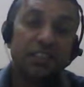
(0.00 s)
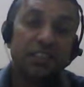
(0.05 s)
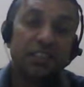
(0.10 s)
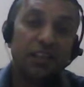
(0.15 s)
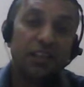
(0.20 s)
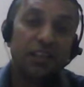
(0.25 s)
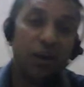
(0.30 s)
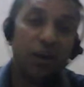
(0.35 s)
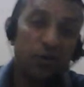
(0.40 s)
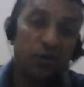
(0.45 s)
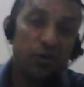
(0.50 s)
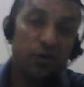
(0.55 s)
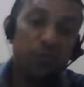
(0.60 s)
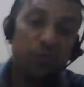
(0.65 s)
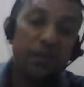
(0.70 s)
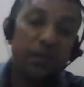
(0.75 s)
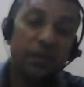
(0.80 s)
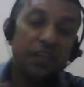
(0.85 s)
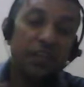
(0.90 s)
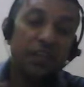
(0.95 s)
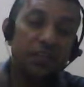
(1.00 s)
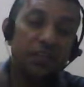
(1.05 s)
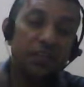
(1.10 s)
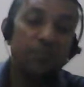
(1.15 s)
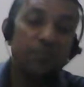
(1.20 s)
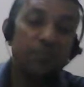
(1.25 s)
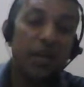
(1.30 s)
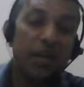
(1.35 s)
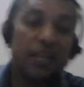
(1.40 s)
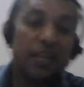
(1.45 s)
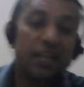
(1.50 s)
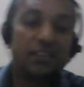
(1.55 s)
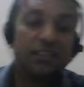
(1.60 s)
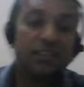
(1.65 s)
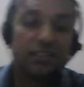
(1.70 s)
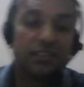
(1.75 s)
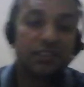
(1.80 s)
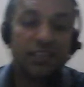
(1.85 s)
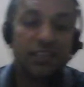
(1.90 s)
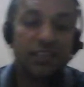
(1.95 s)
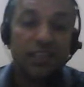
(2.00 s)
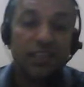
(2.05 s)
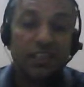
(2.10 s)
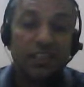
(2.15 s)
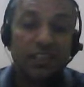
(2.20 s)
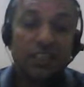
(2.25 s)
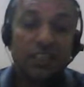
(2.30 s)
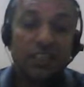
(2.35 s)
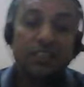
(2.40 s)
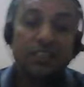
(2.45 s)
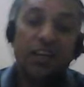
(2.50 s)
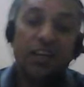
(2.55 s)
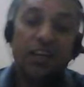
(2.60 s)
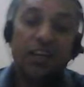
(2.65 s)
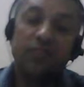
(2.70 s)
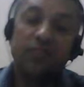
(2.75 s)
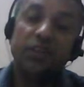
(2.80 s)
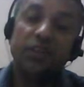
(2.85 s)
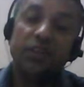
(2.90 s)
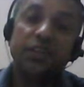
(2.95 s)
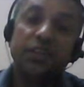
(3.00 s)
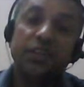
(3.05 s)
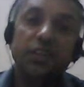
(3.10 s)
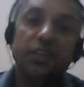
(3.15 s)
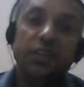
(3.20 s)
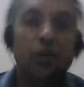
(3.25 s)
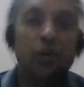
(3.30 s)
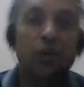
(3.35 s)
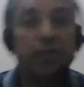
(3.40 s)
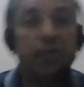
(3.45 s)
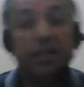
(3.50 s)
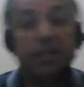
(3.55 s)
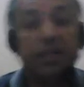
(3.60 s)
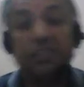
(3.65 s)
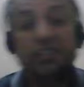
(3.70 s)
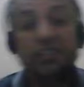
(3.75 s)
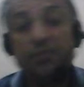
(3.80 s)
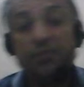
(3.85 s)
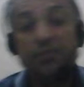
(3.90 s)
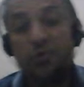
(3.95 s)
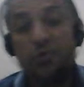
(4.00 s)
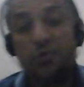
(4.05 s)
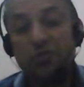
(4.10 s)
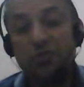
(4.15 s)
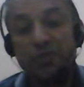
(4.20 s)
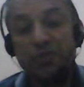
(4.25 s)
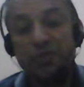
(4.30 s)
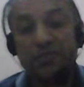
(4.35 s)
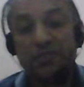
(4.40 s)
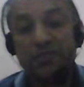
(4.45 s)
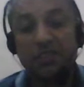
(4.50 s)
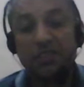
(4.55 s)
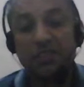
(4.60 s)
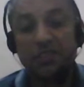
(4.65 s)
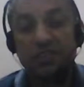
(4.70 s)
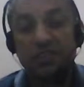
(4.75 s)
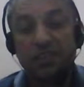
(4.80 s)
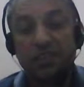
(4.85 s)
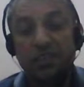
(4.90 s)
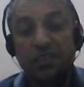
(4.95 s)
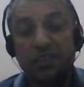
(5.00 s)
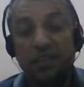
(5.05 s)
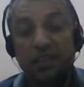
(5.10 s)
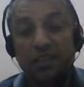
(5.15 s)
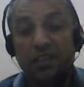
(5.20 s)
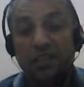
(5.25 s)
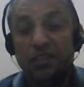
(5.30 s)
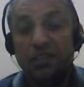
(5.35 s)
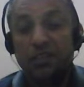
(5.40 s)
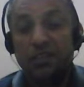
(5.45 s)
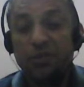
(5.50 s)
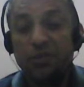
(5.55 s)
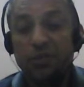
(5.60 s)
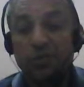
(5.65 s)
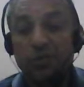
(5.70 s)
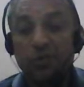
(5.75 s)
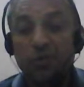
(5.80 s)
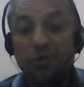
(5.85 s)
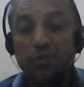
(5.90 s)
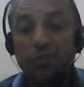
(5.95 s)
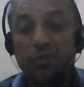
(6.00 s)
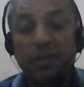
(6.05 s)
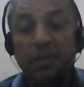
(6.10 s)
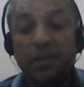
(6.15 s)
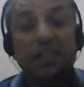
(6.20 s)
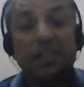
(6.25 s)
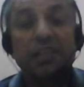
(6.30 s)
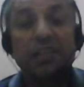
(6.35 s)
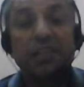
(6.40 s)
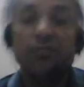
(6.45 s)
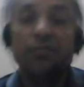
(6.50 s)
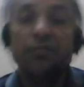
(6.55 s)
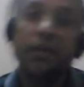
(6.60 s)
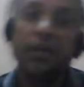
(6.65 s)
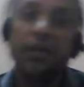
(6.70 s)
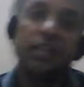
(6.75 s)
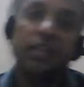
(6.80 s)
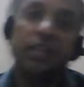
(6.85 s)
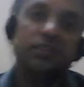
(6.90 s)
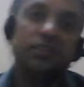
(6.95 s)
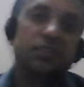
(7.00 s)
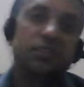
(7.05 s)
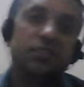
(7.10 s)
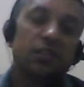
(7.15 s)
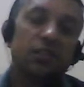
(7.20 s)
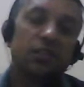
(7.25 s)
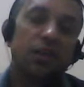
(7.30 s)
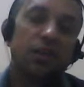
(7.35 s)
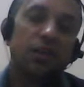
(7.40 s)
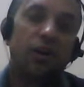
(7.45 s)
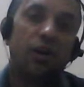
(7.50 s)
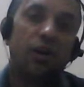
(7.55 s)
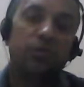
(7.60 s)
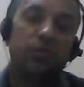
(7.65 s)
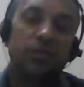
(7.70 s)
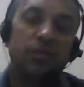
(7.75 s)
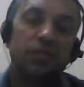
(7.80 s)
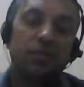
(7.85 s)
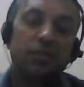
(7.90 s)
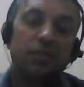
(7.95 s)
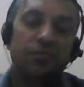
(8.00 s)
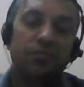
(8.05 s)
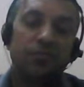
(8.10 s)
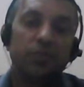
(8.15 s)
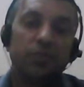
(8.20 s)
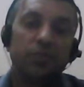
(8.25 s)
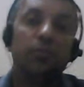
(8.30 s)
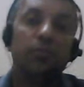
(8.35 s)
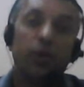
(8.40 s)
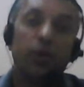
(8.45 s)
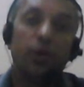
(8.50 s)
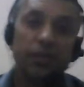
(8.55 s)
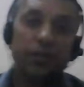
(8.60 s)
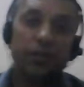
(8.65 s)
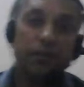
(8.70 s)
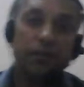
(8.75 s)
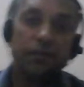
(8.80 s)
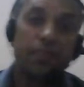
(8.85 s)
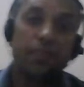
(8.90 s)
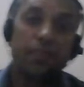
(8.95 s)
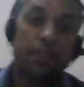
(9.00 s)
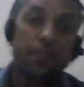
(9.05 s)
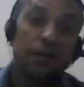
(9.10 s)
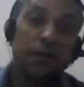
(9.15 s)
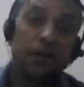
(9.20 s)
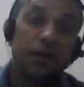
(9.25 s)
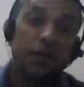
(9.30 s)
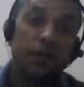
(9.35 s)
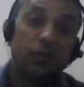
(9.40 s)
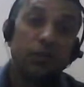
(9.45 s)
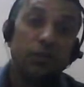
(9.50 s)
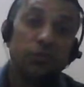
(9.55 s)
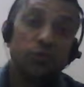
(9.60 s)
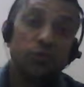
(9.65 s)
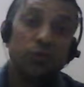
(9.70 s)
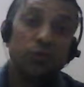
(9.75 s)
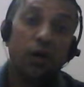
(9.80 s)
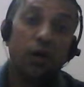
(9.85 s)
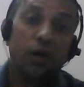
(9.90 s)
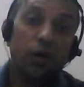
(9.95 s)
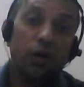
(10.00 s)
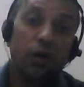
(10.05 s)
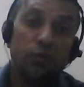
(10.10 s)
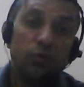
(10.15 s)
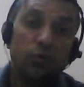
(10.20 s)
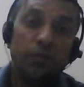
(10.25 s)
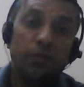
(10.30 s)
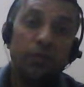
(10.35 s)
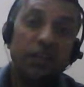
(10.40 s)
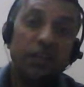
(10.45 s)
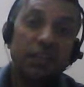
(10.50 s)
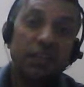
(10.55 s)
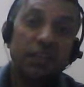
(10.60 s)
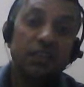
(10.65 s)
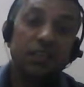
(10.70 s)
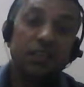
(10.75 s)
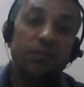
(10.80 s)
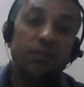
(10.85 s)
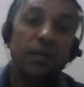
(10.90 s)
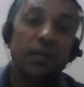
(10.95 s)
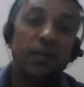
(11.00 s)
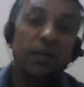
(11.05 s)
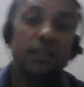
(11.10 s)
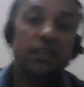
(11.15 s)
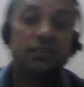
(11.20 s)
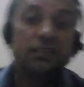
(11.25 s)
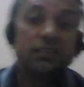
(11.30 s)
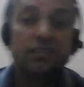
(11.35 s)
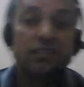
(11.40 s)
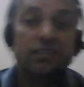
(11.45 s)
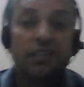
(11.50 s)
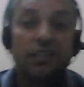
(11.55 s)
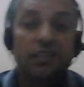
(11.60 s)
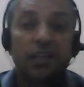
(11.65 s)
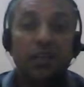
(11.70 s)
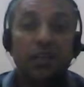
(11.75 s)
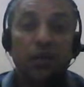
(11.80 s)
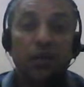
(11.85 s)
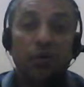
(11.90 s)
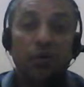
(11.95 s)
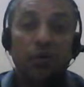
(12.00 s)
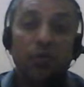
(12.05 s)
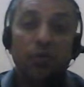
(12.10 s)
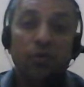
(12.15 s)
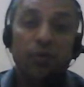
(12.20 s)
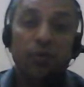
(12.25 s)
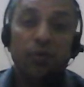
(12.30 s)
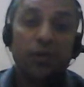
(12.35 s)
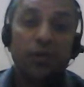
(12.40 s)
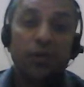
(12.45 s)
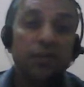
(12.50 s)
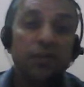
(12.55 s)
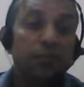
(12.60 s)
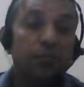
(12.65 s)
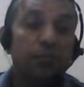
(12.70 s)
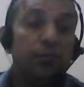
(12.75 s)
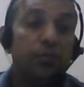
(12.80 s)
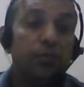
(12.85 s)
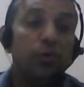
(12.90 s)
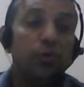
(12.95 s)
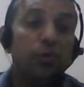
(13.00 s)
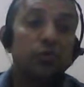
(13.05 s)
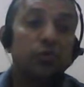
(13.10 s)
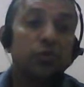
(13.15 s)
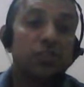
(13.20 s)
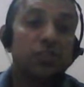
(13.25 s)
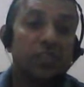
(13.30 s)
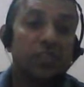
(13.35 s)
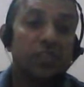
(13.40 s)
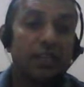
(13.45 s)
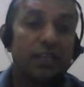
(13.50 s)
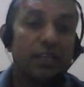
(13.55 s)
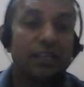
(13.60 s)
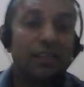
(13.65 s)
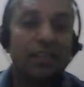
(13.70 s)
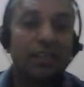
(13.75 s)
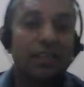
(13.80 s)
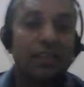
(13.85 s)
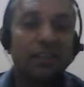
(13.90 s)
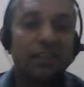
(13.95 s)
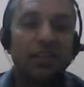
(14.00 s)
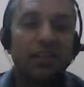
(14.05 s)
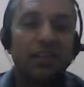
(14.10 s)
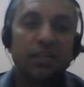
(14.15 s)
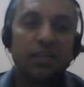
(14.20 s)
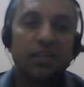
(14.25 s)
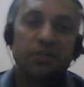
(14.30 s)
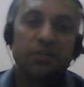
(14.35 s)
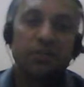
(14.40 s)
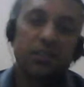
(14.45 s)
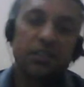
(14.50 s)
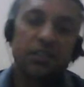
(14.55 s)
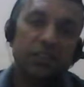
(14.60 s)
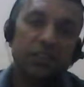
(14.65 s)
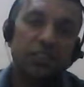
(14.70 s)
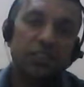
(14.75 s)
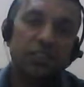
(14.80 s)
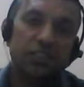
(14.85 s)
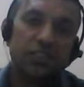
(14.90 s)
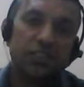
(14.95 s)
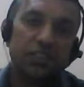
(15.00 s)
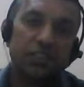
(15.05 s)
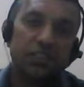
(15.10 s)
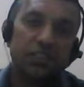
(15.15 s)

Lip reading: How to maintain balance? It is the ability of any sports person to maintain balance of the body. So how to maintain the balance? whole body, both static and dynamic condition.